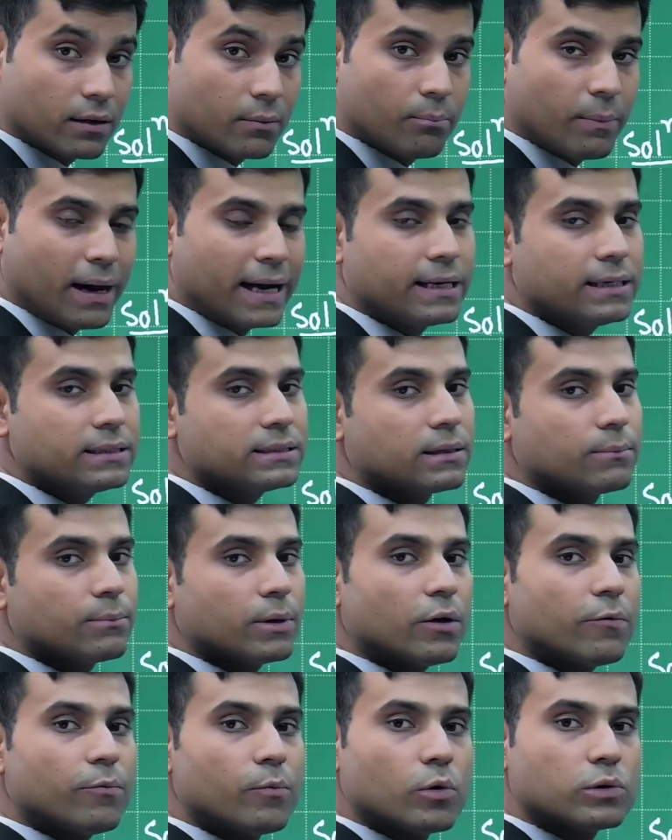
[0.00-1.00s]
minus
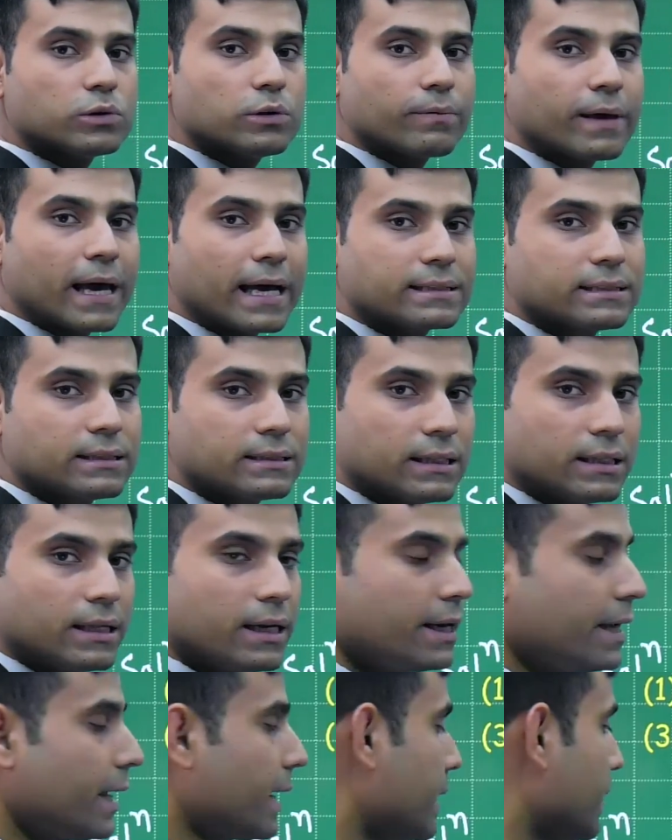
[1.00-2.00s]
number of moles of gases in
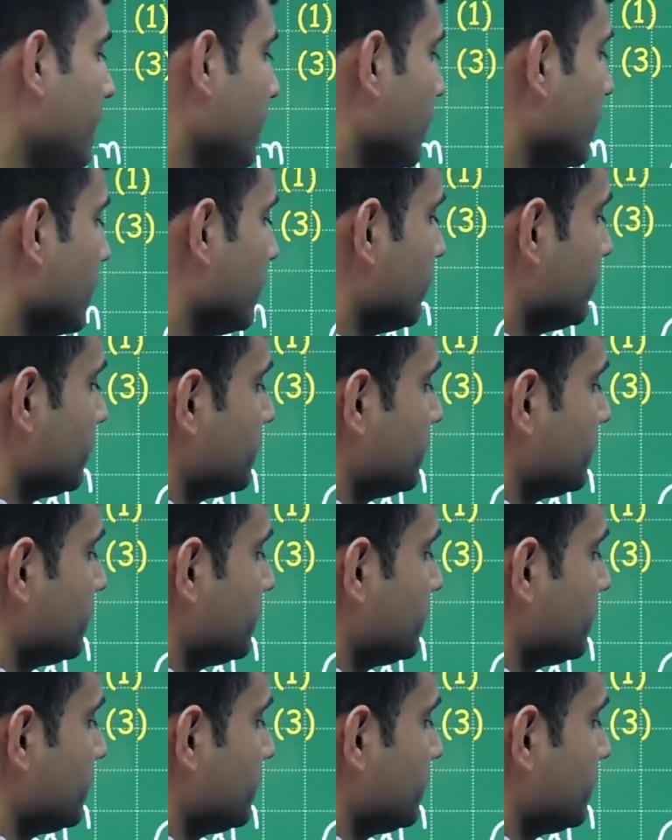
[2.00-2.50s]
the reactant.